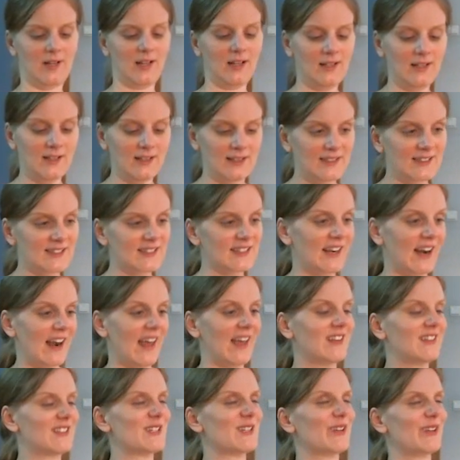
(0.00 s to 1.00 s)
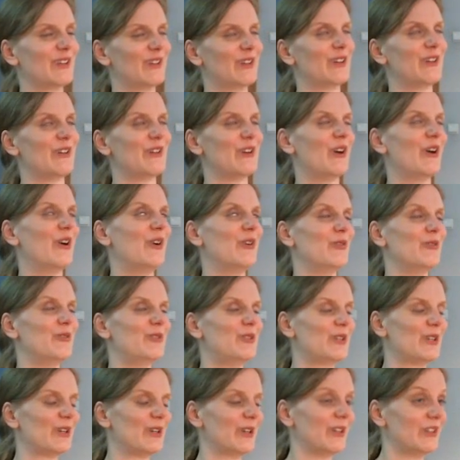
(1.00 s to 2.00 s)
select the
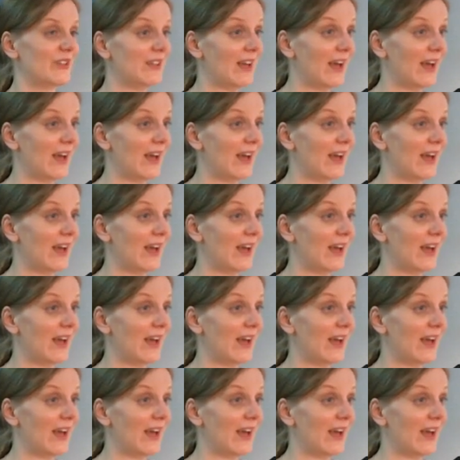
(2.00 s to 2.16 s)
node that